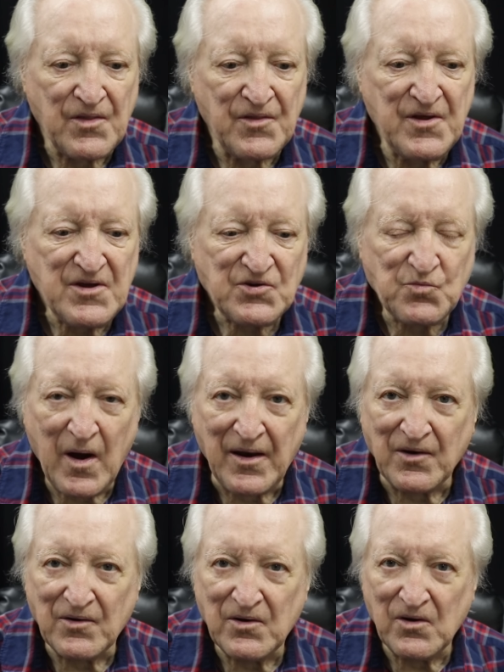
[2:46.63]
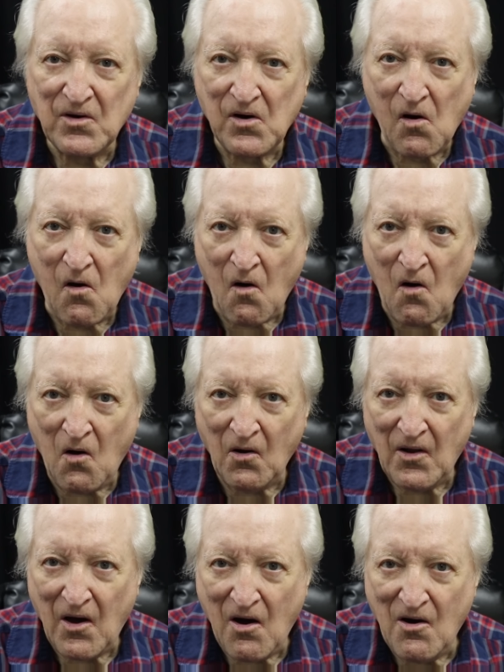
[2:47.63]
this went
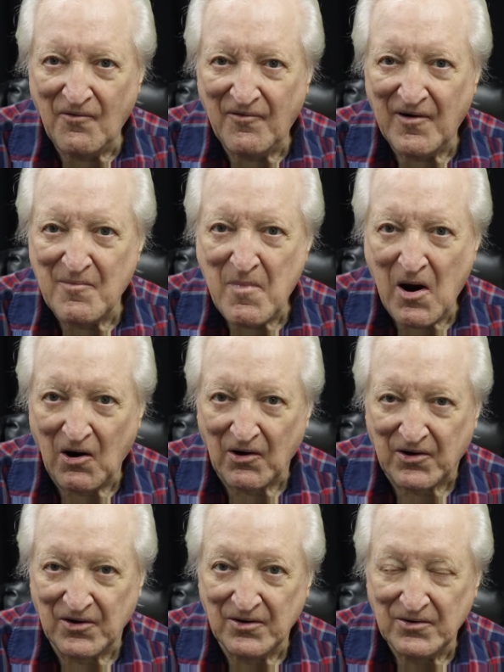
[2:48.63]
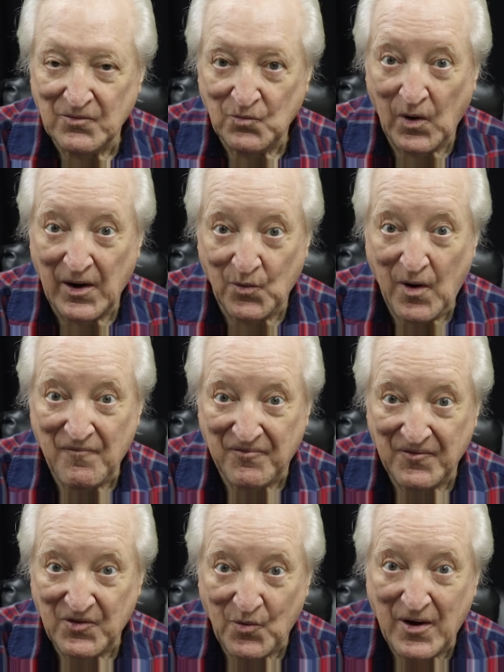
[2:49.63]
all over America. Well, it
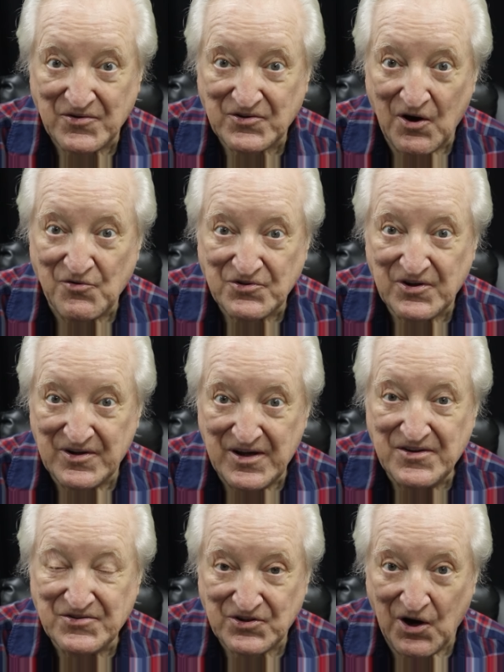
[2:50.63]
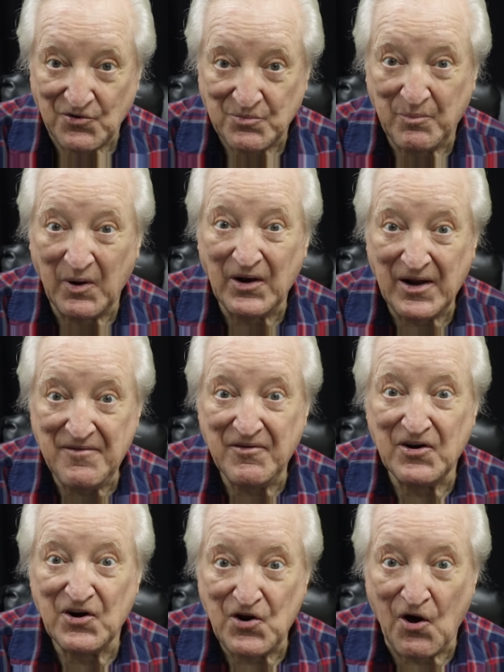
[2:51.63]
went from the west coast to the east coast, believe
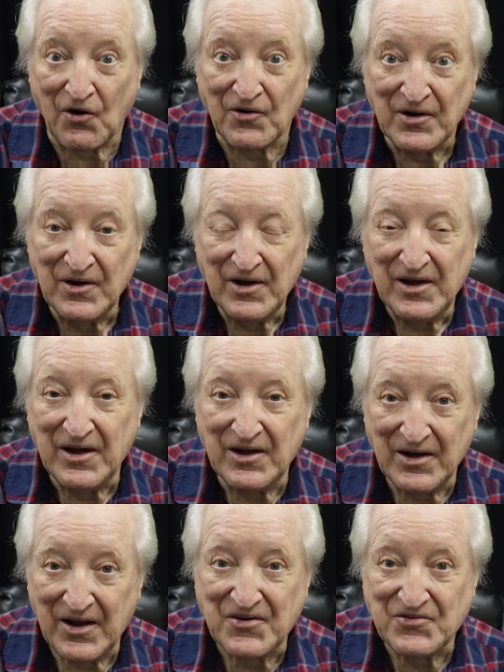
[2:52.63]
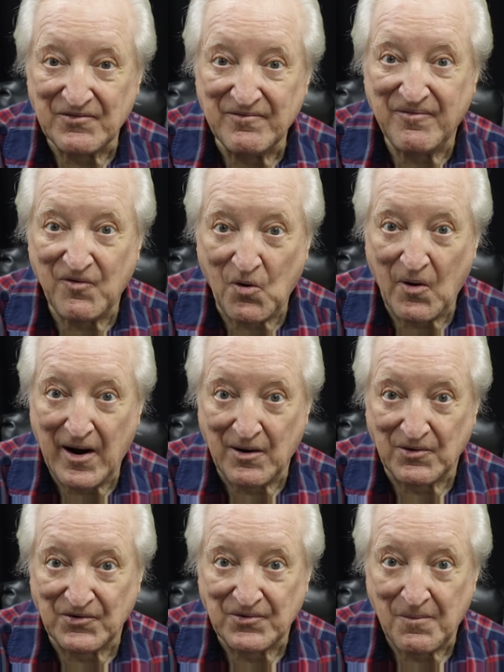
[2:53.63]
it or not, in less than 4
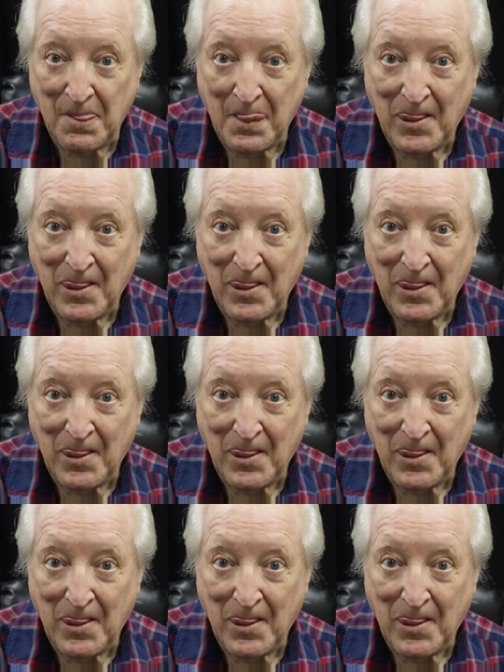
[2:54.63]
hours.